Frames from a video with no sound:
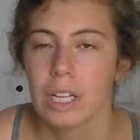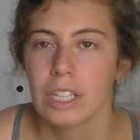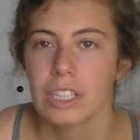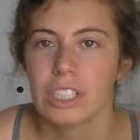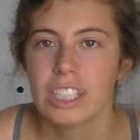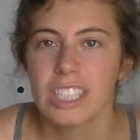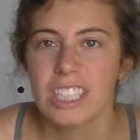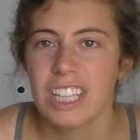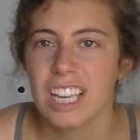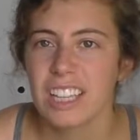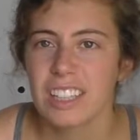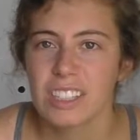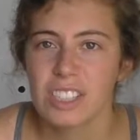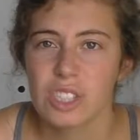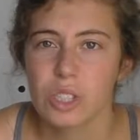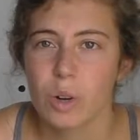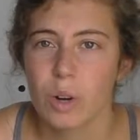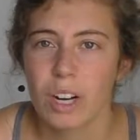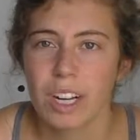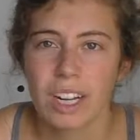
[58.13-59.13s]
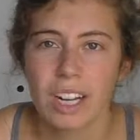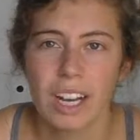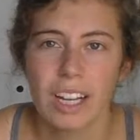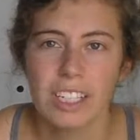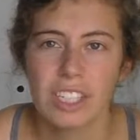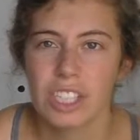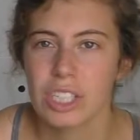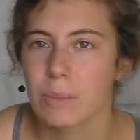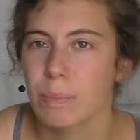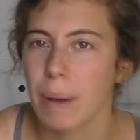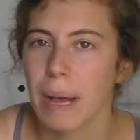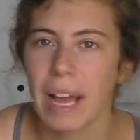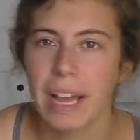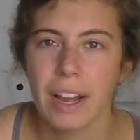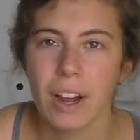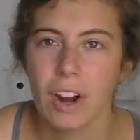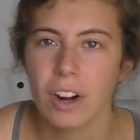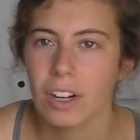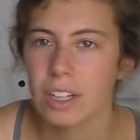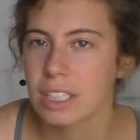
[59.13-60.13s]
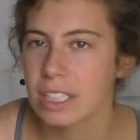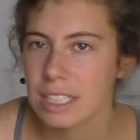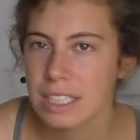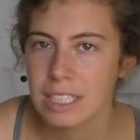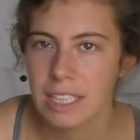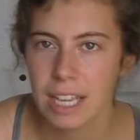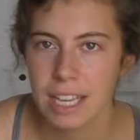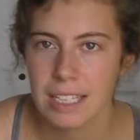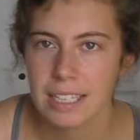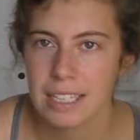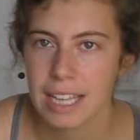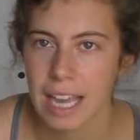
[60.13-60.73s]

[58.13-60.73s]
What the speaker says: just take the shortcut, just buy already sliced